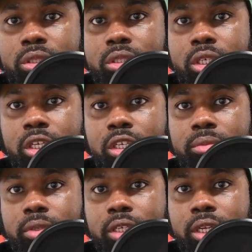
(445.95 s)
Can
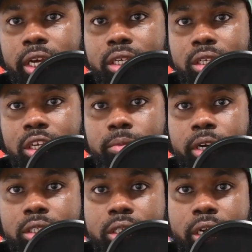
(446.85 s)

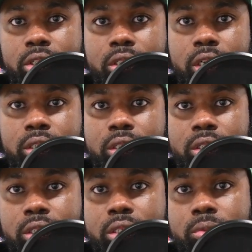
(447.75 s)
anybody see how sick
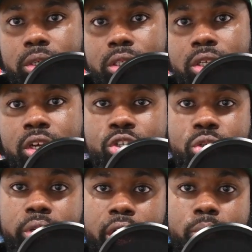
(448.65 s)
this system was?
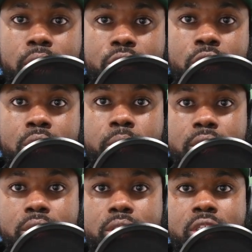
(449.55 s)
So now when I talk
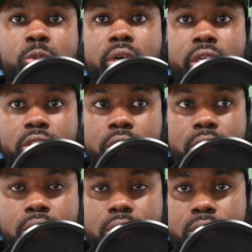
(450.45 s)
about this Stitch
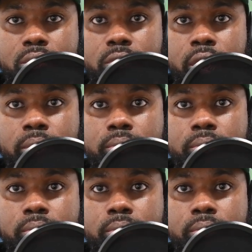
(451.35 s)
project, right?